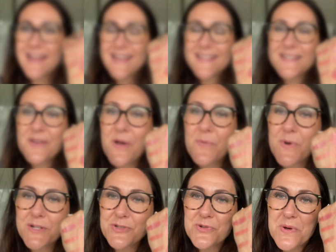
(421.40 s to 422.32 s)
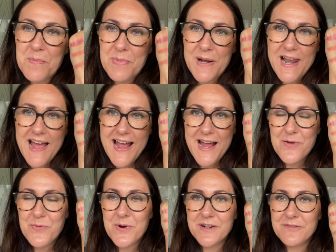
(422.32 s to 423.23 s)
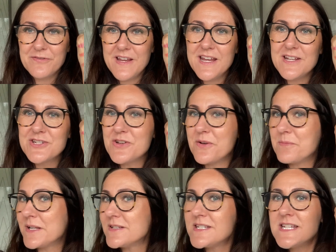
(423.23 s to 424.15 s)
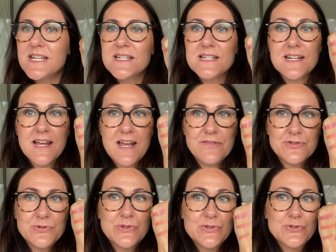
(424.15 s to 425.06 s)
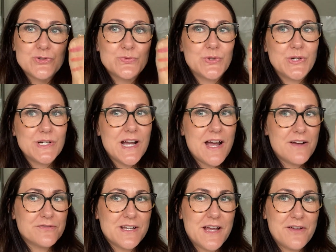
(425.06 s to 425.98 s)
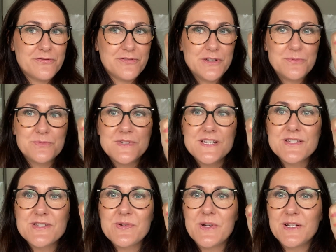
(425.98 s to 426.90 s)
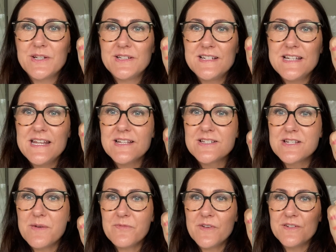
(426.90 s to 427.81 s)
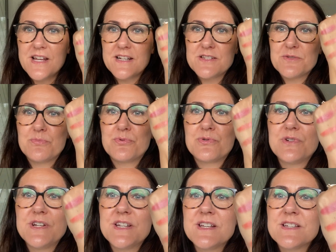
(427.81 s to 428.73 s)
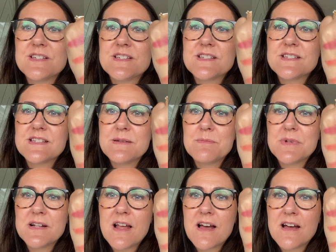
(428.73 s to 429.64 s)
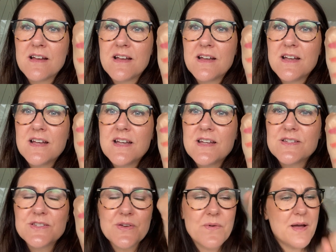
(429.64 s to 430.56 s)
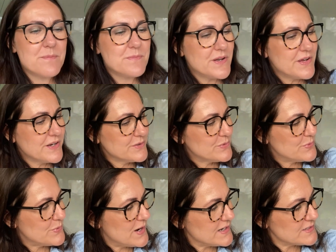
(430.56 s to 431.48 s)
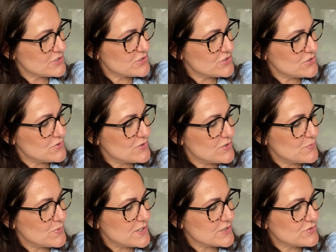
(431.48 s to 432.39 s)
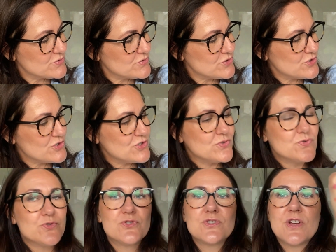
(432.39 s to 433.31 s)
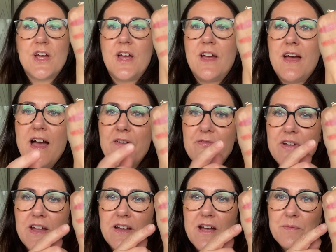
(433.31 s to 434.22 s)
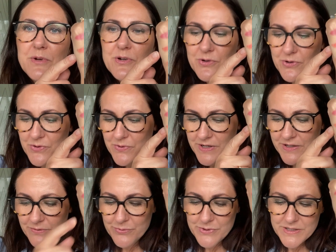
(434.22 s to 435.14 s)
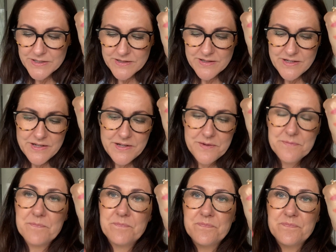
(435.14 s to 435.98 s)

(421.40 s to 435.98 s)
So I want to apply one of each on my cheeks, and I have to go to work after I have filmed this, so I need something that is pretty similar. So I'm not quite sure what to choose. I think I'm going with the